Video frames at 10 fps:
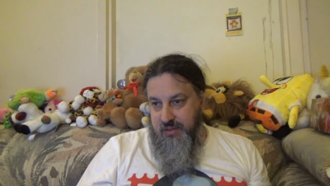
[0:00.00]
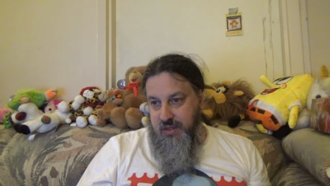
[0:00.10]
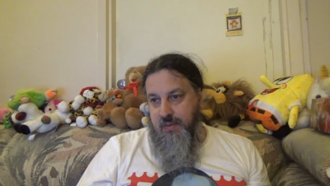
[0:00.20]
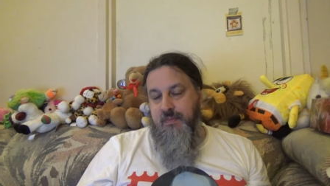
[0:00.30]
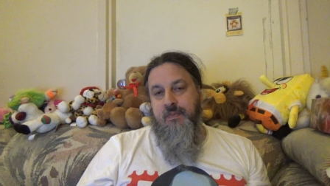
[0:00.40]

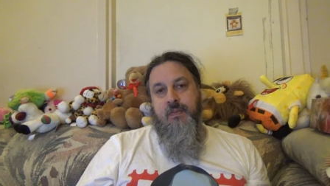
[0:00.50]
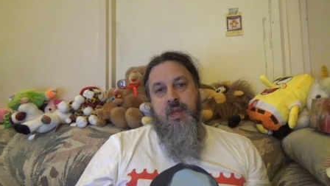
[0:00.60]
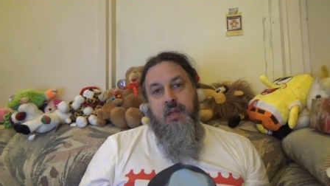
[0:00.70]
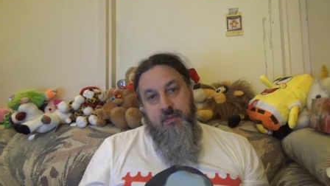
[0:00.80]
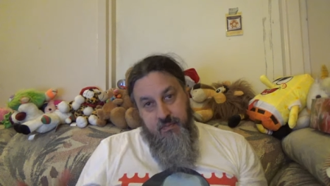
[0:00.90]
So,
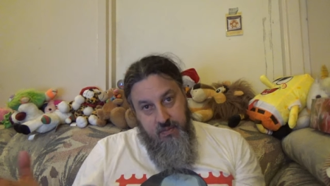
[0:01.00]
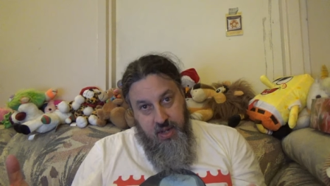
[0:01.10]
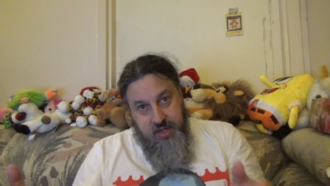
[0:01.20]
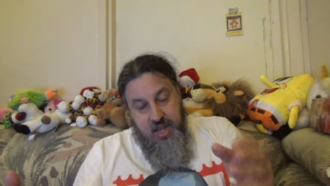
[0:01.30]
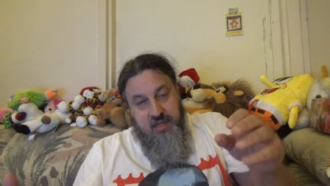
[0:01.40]

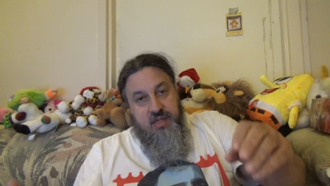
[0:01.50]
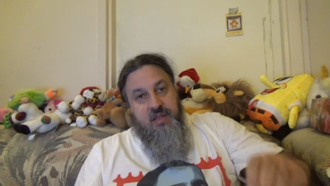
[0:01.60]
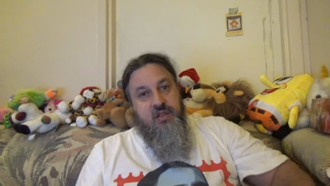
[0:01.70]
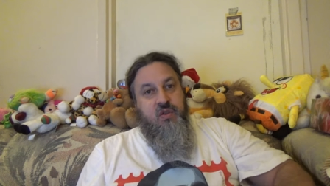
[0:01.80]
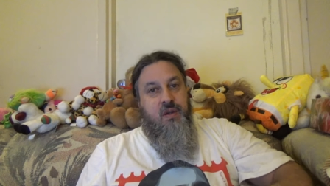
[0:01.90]
I can't
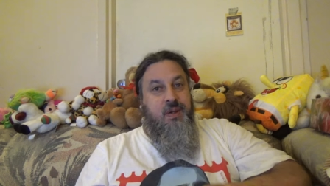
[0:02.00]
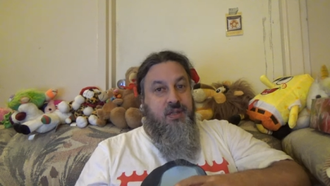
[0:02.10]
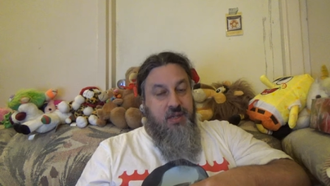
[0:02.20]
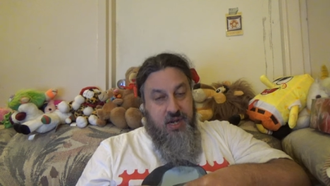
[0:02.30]
sign these agreements because